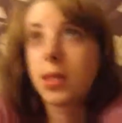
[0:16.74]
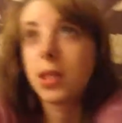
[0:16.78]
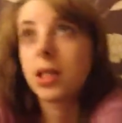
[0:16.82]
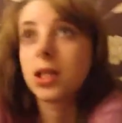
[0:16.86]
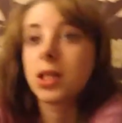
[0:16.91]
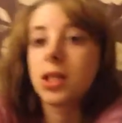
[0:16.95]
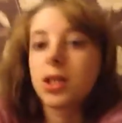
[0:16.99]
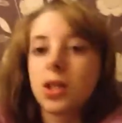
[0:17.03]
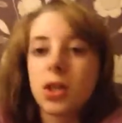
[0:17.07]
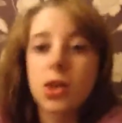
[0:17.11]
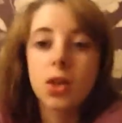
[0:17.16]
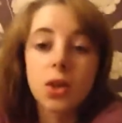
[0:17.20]

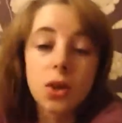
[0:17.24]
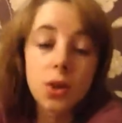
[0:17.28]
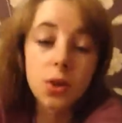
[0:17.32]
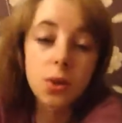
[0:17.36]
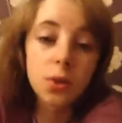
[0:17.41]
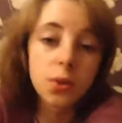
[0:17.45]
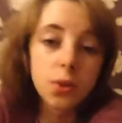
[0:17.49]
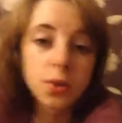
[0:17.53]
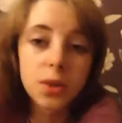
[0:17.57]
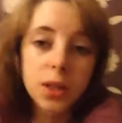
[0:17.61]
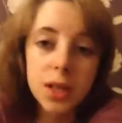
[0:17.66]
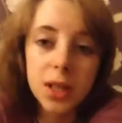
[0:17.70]
be
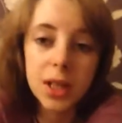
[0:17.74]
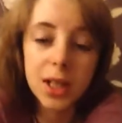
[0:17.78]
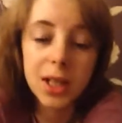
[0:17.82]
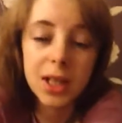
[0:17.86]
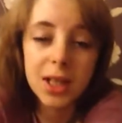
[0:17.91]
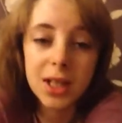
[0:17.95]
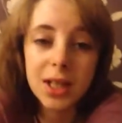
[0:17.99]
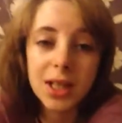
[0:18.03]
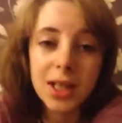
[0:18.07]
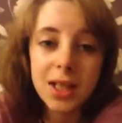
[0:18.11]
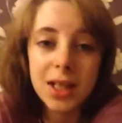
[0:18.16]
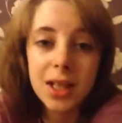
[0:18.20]
used
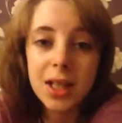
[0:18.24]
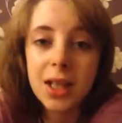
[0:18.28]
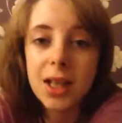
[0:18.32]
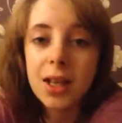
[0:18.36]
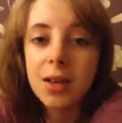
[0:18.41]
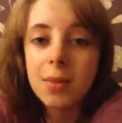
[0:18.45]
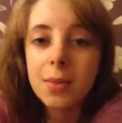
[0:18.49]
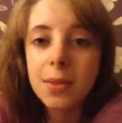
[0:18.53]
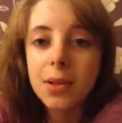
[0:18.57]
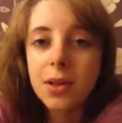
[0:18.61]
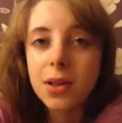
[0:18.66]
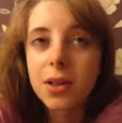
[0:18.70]
in the
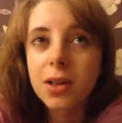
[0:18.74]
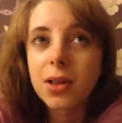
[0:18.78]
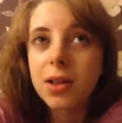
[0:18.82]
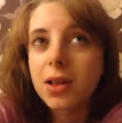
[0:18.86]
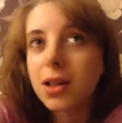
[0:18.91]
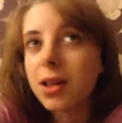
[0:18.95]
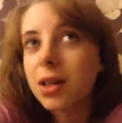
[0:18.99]
yearbook.